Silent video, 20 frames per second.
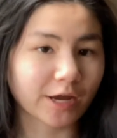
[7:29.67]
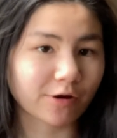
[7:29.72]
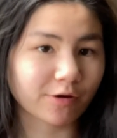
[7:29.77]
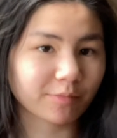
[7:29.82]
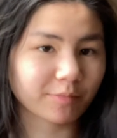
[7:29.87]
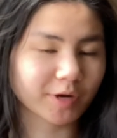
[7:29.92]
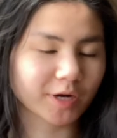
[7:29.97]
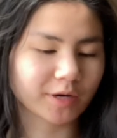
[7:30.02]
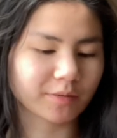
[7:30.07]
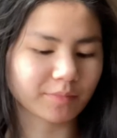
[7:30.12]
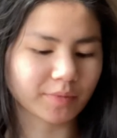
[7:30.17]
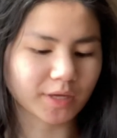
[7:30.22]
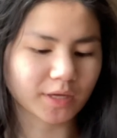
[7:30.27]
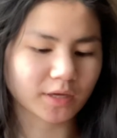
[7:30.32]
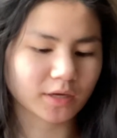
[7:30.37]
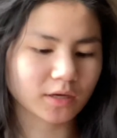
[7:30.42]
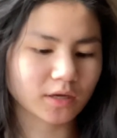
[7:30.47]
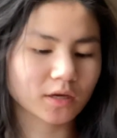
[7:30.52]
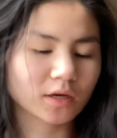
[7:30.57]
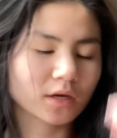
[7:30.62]
now I'm gonna
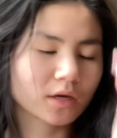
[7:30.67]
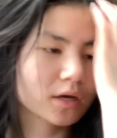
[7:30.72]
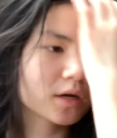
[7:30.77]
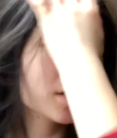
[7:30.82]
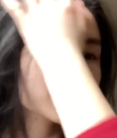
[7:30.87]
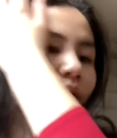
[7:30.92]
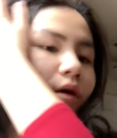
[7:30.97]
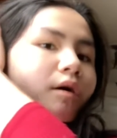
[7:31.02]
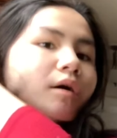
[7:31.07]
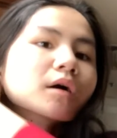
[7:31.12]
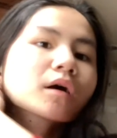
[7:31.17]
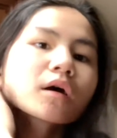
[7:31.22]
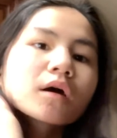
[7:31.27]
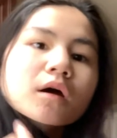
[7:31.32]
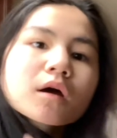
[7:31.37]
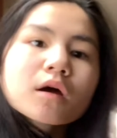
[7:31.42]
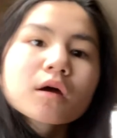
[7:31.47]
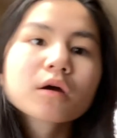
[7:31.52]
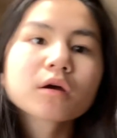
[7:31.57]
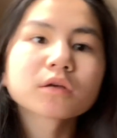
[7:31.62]
make
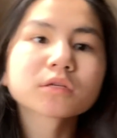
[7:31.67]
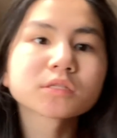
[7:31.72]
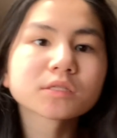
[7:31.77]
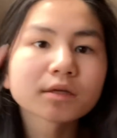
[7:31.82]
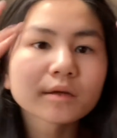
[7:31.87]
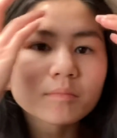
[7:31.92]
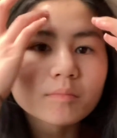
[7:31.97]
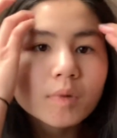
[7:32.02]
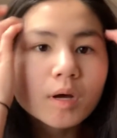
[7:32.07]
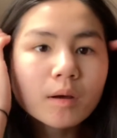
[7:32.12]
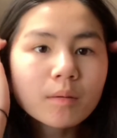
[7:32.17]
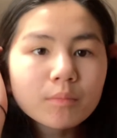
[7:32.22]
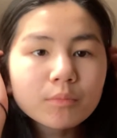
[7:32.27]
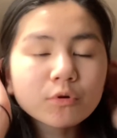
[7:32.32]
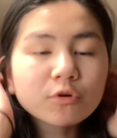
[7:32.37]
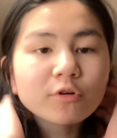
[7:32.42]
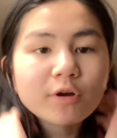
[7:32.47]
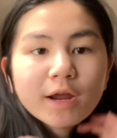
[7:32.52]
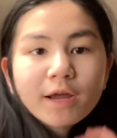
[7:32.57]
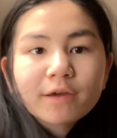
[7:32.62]
some
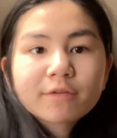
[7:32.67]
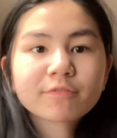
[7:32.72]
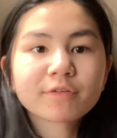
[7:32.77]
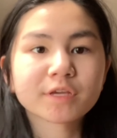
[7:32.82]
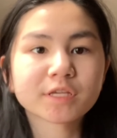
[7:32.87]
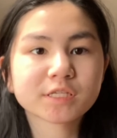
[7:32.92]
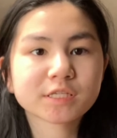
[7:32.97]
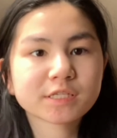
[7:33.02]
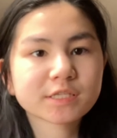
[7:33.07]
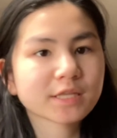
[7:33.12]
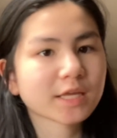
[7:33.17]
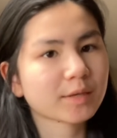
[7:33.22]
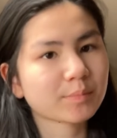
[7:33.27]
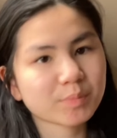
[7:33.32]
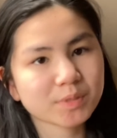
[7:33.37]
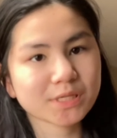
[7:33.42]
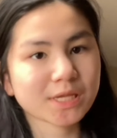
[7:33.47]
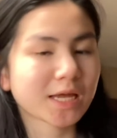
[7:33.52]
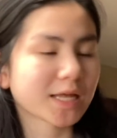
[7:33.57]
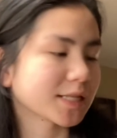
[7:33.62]
breakfast like
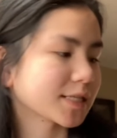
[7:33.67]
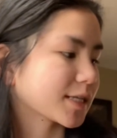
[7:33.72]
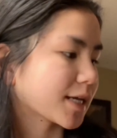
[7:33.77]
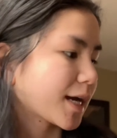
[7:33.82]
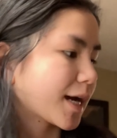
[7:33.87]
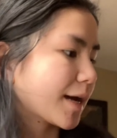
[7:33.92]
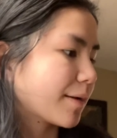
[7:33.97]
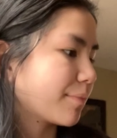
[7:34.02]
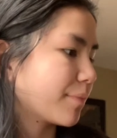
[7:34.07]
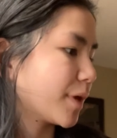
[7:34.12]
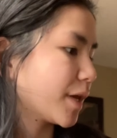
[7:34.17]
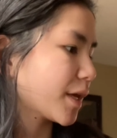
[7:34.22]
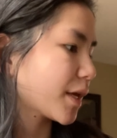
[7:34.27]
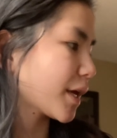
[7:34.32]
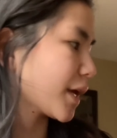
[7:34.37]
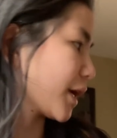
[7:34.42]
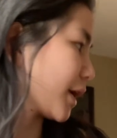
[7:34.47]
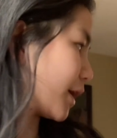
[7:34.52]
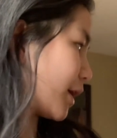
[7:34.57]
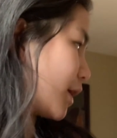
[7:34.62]
besides that. I'm
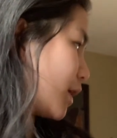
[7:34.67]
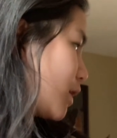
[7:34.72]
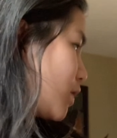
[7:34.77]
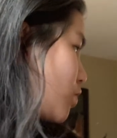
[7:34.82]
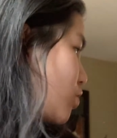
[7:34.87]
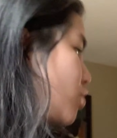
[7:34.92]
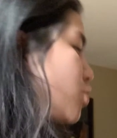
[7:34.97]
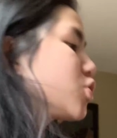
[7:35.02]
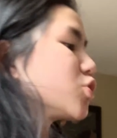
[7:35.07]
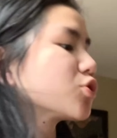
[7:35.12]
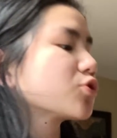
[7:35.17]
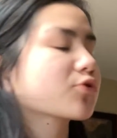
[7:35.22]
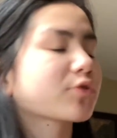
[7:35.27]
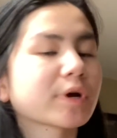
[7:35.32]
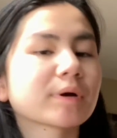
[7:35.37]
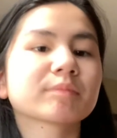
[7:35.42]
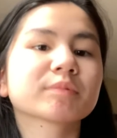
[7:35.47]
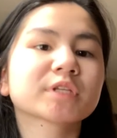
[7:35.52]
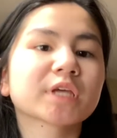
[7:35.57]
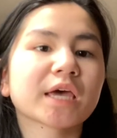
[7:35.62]
making
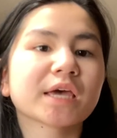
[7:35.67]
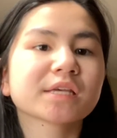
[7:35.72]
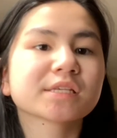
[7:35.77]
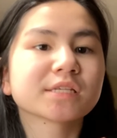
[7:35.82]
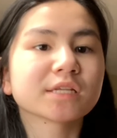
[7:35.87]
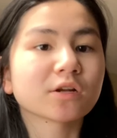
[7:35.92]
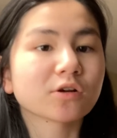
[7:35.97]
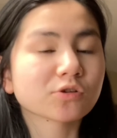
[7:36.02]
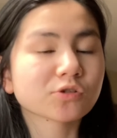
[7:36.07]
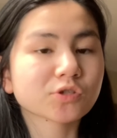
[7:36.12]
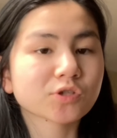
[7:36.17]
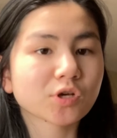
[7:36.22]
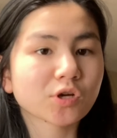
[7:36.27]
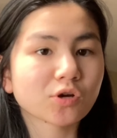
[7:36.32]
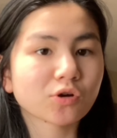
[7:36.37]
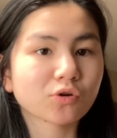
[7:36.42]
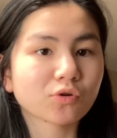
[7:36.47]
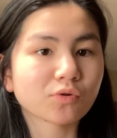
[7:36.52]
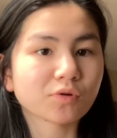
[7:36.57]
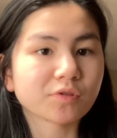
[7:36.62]
scrambled eggs and
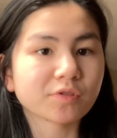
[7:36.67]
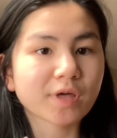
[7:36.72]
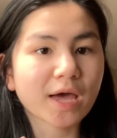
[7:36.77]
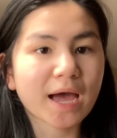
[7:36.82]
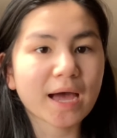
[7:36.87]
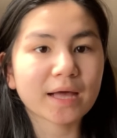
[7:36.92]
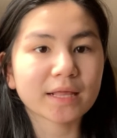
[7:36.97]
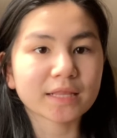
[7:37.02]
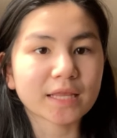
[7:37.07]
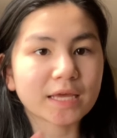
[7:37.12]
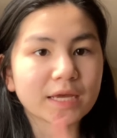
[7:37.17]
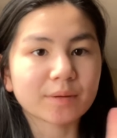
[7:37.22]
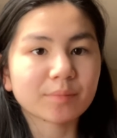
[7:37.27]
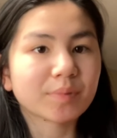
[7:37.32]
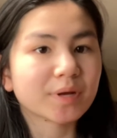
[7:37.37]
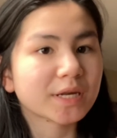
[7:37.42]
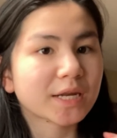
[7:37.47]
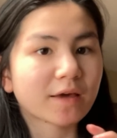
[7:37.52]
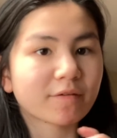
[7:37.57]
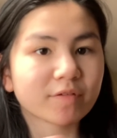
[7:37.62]
also that like
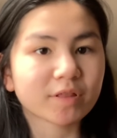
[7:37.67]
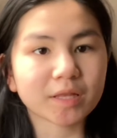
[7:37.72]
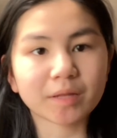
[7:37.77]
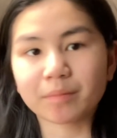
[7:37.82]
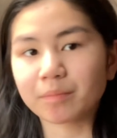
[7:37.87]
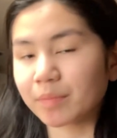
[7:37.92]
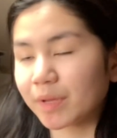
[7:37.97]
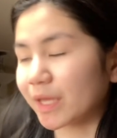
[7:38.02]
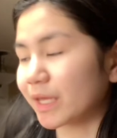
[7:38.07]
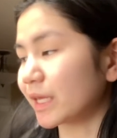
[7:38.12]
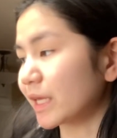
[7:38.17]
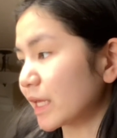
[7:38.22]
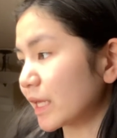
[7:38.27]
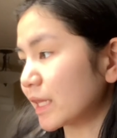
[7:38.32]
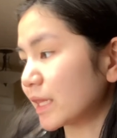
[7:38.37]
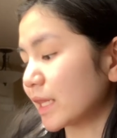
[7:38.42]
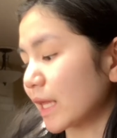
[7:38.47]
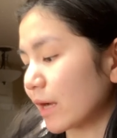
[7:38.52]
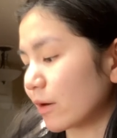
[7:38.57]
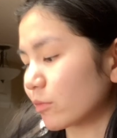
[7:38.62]
benevolent
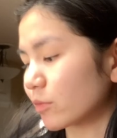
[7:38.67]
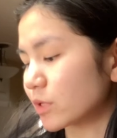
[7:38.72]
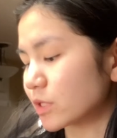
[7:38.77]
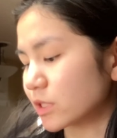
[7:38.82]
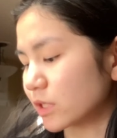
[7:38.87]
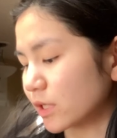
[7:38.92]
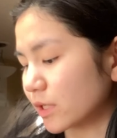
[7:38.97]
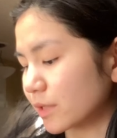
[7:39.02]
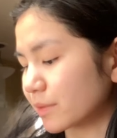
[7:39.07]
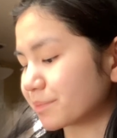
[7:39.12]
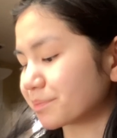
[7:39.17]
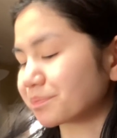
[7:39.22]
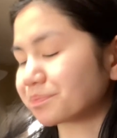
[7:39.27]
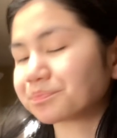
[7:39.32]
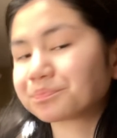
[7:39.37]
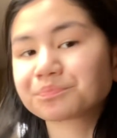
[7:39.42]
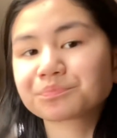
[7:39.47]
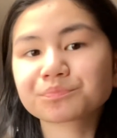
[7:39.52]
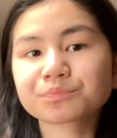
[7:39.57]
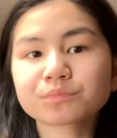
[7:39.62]
bacon that was um
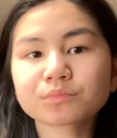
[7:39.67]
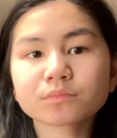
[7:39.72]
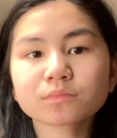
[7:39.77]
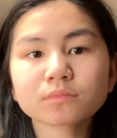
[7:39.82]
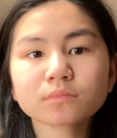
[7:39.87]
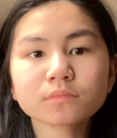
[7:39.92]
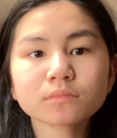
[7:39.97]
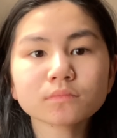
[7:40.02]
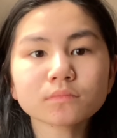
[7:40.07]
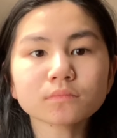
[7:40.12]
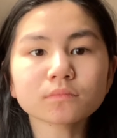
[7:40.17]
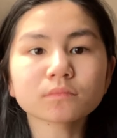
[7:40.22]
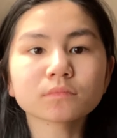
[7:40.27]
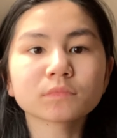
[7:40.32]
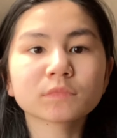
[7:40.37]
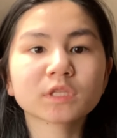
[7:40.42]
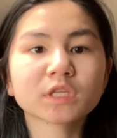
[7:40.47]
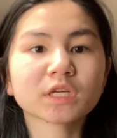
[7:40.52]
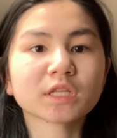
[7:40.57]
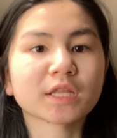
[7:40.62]

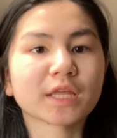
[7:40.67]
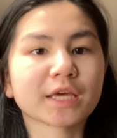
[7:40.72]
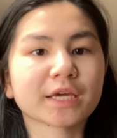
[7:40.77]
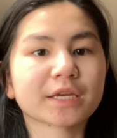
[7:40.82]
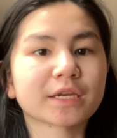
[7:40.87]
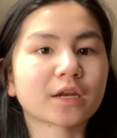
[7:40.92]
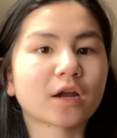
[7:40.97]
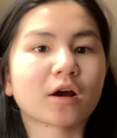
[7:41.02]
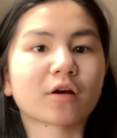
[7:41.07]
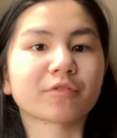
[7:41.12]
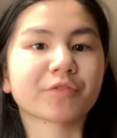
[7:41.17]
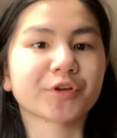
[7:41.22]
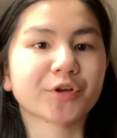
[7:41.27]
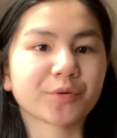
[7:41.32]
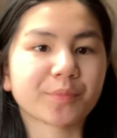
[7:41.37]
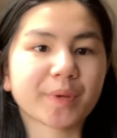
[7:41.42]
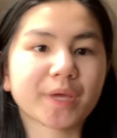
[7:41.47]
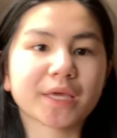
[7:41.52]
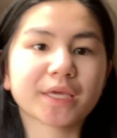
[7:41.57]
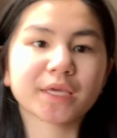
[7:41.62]
like not real
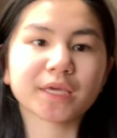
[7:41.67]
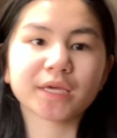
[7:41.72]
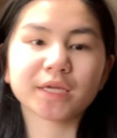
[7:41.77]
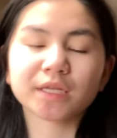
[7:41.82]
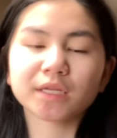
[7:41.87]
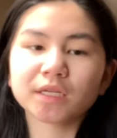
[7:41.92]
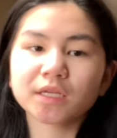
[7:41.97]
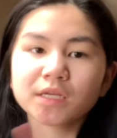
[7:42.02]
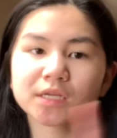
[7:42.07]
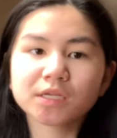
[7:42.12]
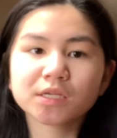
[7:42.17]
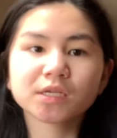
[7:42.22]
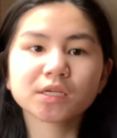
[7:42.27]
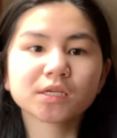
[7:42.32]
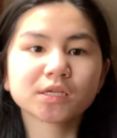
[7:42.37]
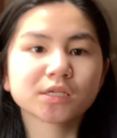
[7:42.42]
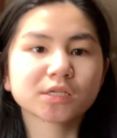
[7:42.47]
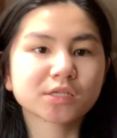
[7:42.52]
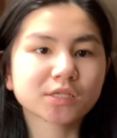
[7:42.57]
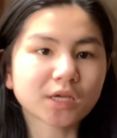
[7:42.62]
bacon.
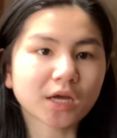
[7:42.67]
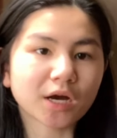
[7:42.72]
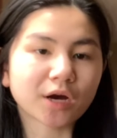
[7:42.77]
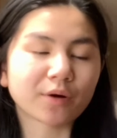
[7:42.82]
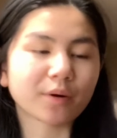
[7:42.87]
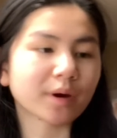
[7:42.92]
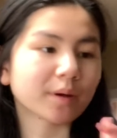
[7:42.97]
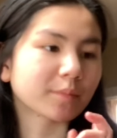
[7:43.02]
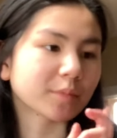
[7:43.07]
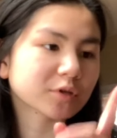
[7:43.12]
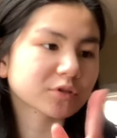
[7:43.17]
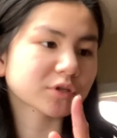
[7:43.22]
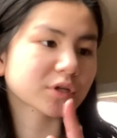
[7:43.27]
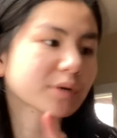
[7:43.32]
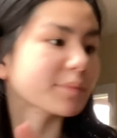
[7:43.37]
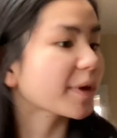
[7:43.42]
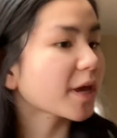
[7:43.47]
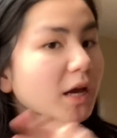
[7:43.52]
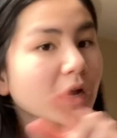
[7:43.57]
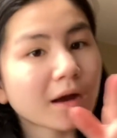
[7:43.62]
So I'm
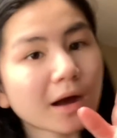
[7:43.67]
gonna make